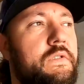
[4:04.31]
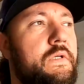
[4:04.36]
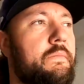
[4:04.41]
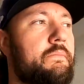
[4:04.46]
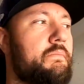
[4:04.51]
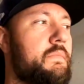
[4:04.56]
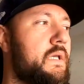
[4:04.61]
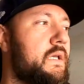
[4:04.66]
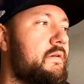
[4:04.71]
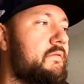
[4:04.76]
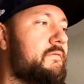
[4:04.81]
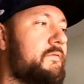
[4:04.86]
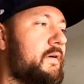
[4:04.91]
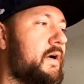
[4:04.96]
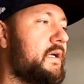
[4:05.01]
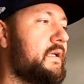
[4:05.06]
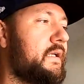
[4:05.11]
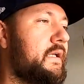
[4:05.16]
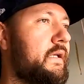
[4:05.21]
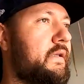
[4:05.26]
To me,
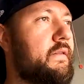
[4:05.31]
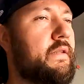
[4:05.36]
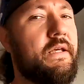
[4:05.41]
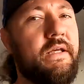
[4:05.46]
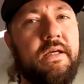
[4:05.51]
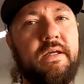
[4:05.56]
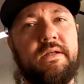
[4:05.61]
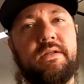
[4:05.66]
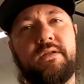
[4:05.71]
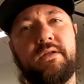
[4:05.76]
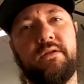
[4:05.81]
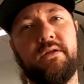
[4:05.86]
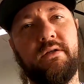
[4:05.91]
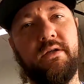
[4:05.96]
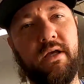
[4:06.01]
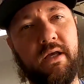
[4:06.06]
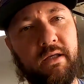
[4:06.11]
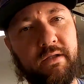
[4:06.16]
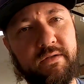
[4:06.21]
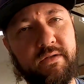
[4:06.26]
finding these,
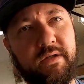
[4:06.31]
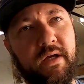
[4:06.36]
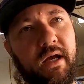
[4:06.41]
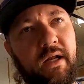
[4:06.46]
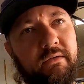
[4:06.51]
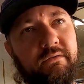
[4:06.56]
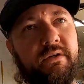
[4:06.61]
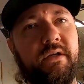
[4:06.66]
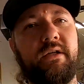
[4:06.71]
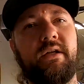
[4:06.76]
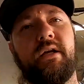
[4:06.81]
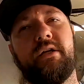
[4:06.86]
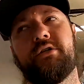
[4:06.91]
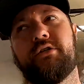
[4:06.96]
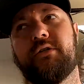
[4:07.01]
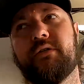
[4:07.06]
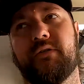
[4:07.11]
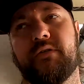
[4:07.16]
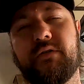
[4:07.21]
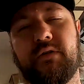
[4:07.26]
it's kind of
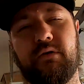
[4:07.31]
connections.